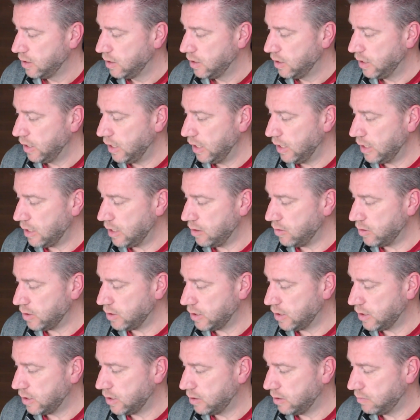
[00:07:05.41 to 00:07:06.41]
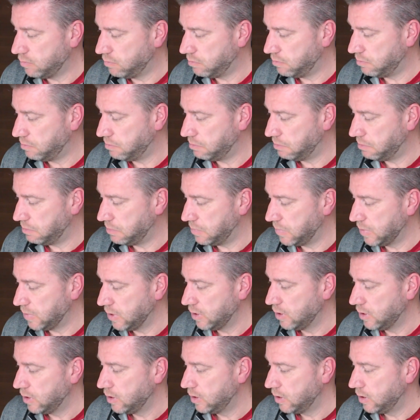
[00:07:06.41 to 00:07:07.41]
It looks
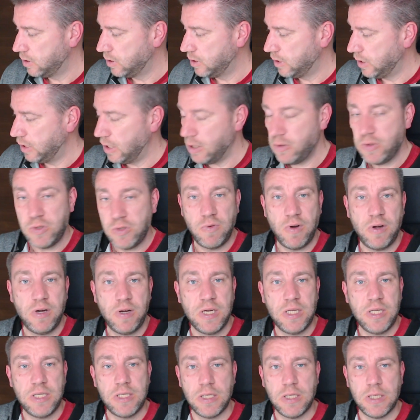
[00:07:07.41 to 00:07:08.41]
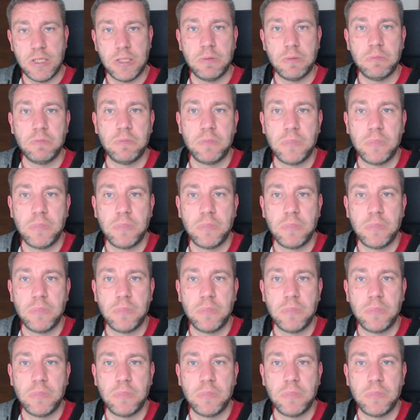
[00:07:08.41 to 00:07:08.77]
very decent.